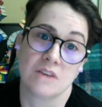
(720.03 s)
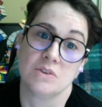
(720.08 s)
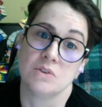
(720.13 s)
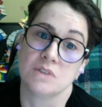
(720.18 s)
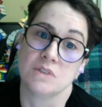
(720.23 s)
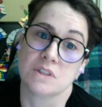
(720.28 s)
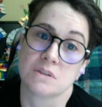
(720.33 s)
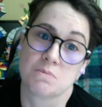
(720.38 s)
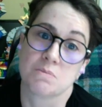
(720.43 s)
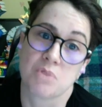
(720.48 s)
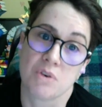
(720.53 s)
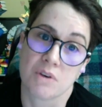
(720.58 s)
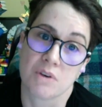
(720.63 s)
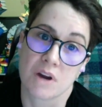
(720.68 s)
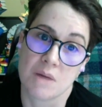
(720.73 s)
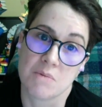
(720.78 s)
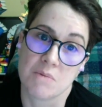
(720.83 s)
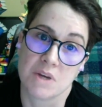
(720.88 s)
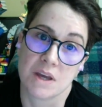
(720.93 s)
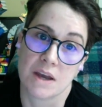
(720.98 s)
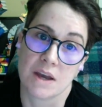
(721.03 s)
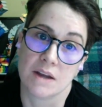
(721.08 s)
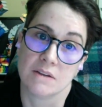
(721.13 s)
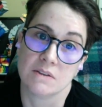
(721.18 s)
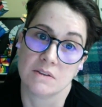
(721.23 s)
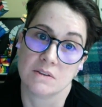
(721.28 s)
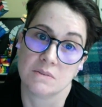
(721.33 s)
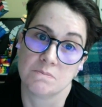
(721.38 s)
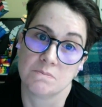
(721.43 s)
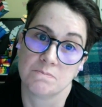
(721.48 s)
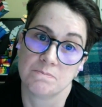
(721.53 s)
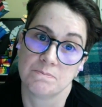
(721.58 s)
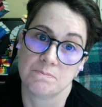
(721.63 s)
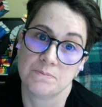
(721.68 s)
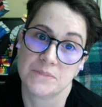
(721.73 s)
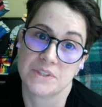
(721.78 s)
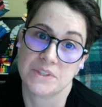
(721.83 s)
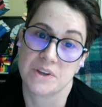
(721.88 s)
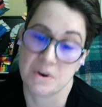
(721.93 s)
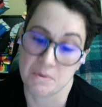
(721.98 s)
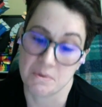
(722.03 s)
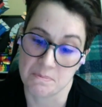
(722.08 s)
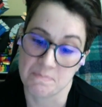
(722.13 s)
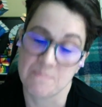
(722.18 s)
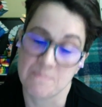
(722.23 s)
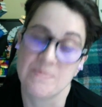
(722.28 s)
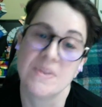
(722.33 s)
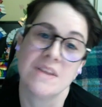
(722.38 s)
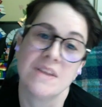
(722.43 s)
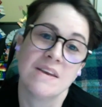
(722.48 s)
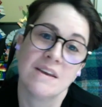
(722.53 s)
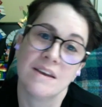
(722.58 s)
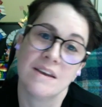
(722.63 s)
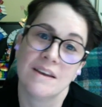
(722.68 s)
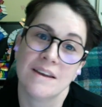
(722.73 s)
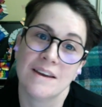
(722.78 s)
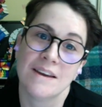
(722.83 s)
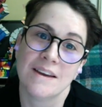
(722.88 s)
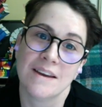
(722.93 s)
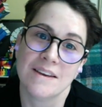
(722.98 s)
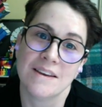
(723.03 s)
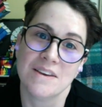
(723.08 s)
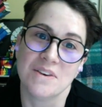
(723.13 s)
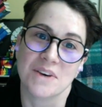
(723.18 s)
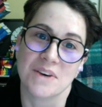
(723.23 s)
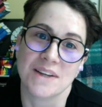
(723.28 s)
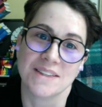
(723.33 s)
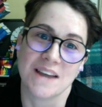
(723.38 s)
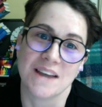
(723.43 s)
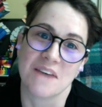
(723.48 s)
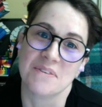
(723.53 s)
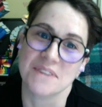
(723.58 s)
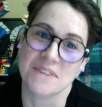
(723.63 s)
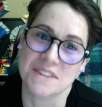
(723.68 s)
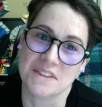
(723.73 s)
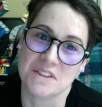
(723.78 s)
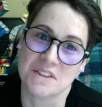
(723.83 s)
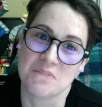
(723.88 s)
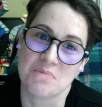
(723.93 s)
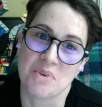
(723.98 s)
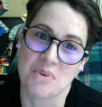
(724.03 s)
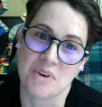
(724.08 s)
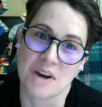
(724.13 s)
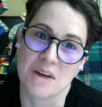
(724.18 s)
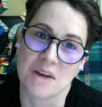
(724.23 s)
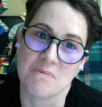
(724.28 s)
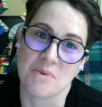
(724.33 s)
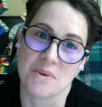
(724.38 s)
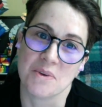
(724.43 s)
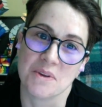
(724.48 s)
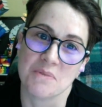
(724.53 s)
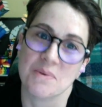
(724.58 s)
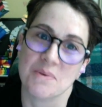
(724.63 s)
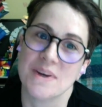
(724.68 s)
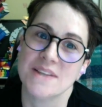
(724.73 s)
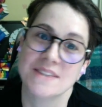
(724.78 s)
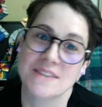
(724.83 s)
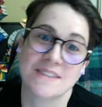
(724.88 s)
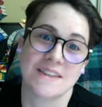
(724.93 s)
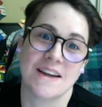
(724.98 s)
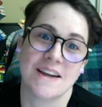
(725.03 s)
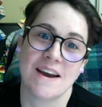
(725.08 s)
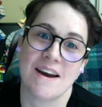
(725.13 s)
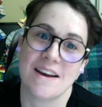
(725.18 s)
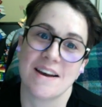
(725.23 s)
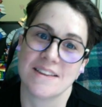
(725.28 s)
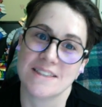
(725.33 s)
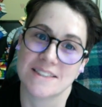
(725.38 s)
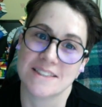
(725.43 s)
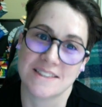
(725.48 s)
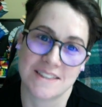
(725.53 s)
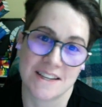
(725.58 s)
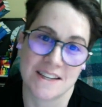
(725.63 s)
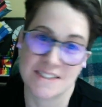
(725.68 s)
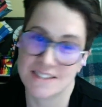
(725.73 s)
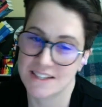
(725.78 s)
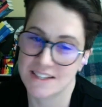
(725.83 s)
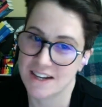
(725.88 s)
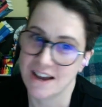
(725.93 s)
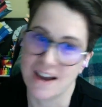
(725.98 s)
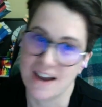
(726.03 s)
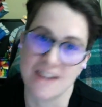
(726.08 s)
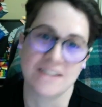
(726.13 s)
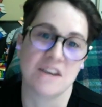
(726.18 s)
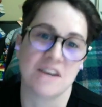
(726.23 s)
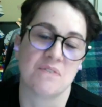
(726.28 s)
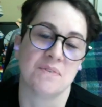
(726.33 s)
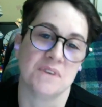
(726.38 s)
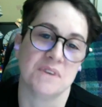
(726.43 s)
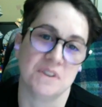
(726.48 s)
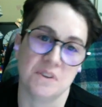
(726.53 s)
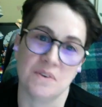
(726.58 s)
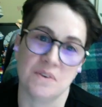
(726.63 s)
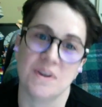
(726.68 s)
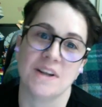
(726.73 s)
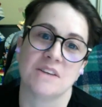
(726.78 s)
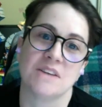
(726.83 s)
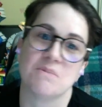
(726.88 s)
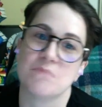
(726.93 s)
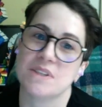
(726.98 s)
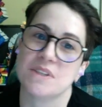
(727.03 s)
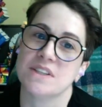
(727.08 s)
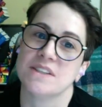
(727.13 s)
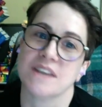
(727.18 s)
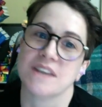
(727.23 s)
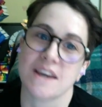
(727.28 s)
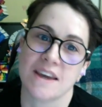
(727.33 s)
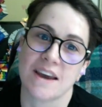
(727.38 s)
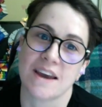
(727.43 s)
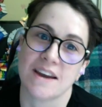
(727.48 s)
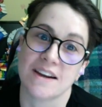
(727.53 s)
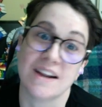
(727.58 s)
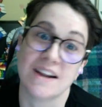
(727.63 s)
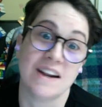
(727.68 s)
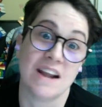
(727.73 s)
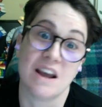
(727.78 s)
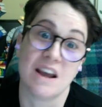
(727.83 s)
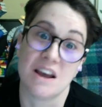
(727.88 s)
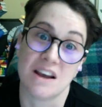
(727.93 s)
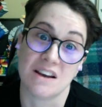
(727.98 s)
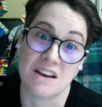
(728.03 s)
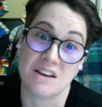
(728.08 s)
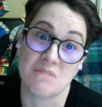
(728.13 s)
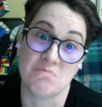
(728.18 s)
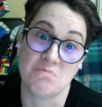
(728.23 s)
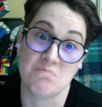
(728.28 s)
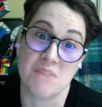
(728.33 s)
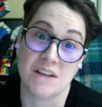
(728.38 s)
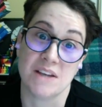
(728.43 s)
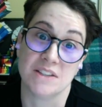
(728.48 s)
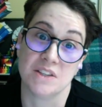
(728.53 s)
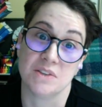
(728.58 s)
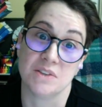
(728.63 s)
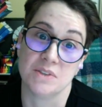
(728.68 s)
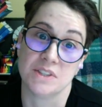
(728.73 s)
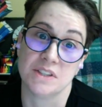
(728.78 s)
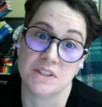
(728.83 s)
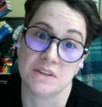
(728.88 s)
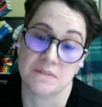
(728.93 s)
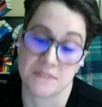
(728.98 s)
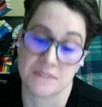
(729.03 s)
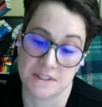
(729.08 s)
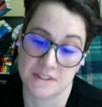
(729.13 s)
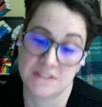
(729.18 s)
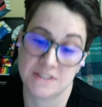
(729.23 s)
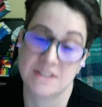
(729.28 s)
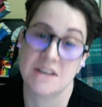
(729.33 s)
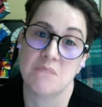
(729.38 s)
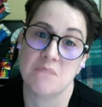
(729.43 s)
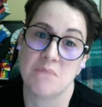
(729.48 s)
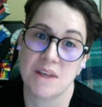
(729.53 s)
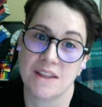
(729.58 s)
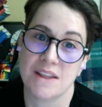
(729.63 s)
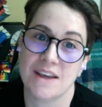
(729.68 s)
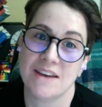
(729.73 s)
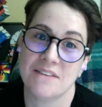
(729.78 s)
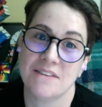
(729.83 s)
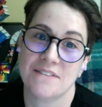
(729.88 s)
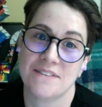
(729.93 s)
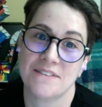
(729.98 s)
do this program again. So you can definitely do this program more than once, and I highly suggest it. I definitely do it as much as I can, and it makes a huge difference in my life.